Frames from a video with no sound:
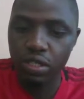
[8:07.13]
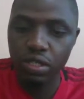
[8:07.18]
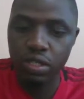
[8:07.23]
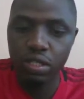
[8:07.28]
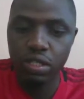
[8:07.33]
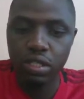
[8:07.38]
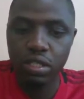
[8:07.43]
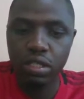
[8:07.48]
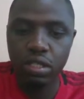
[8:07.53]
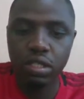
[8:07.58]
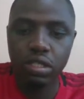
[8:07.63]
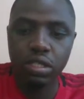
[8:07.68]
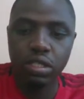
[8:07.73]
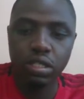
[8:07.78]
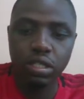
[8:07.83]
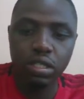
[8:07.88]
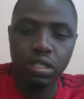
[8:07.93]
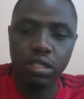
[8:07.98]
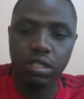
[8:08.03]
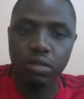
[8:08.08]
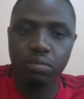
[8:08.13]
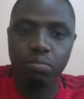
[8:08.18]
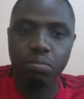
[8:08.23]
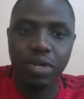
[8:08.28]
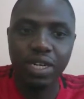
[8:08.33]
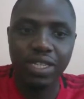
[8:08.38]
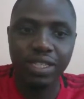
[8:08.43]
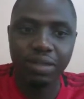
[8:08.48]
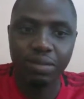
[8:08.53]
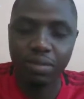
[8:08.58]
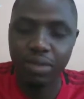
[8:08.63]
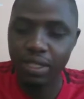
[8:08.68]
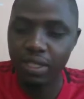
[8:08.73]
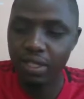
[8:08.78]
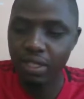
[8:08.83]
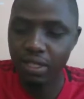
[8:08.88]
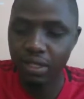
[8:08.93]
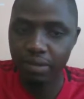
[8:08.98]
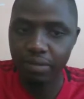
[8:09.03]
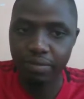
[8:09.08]
dot department.
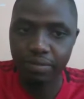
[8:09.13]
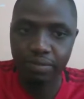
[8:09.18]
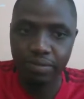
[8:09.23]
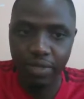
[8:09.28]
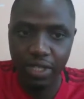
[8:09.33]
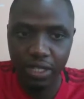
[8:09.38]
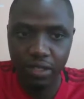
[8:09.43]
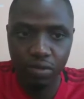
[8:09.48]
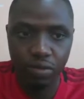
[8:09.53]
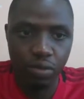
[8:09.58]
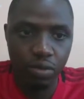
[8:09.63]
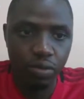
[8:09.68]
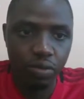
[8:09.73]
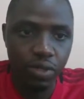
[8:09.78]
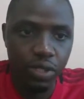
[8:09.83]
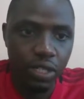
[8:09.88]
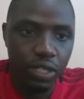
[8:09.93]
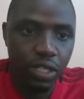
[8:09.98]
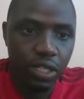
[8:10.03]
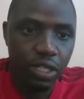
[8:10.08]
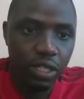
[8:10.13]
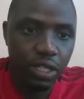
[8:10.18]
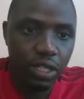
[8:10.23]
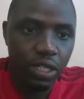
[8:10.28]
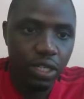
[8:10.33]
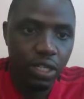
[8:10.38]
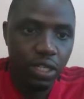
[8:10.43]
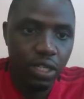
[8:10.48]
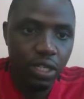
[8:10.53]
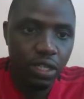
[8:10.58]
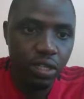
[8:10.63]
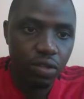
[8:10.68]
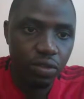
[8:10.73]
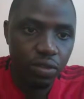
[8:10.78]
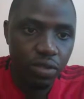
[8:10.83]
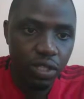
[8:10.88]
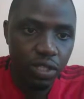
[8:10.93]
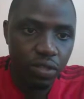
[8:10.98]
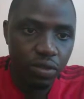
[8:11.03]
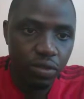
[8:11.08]
That's what we need
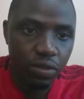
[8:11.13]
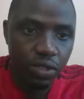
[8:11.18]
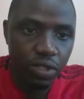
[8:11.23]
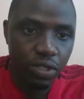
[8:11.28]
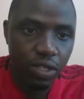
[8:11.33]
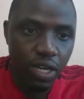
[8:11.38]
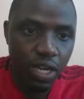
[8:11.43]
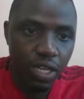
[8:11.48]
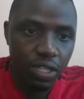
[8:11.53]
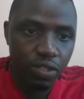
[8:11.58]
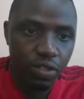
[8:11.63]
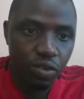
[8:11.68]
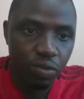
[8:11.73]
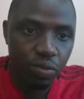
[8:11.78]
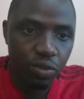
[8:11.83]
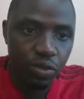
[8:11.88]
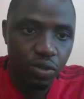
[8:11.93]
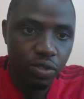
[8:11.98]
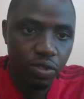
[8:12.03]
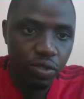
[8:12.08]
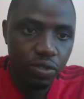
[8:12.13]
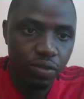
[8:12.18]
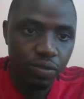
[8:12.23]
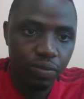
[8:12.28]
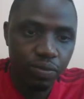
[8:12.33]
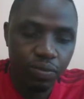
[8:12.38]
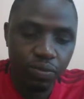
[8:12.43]
users to see as options.